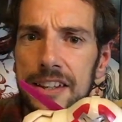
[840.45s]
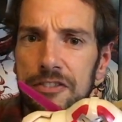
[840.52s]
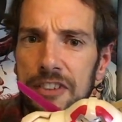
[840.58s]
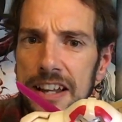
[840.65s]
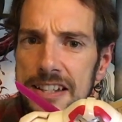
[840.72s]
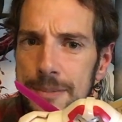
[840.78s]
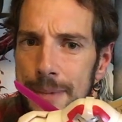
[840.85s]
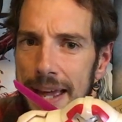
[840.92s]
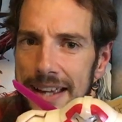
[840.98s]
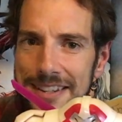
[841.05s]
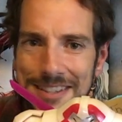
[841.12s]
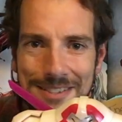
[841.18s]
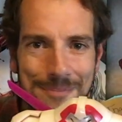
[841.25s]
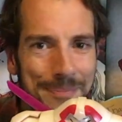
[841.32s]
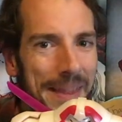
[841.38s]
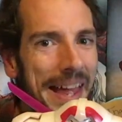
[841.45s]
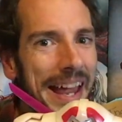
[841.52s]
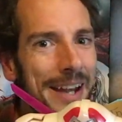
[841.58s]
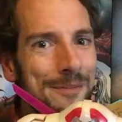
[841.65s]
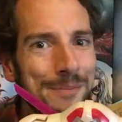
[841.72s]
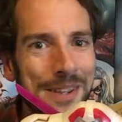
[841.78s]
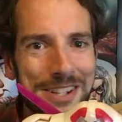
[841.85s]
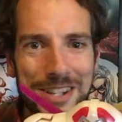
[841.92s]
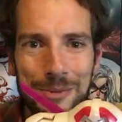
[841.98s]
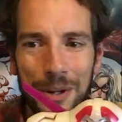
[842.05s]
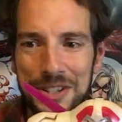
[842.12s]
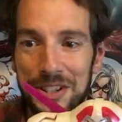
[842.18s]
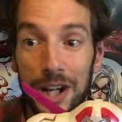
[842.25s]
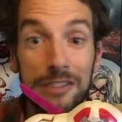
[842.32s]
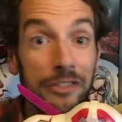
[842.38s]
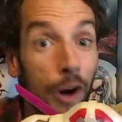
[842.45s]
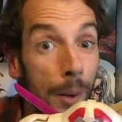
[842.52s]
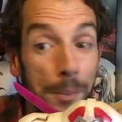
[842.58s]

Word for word: your Phantom X, then this is the one to go for.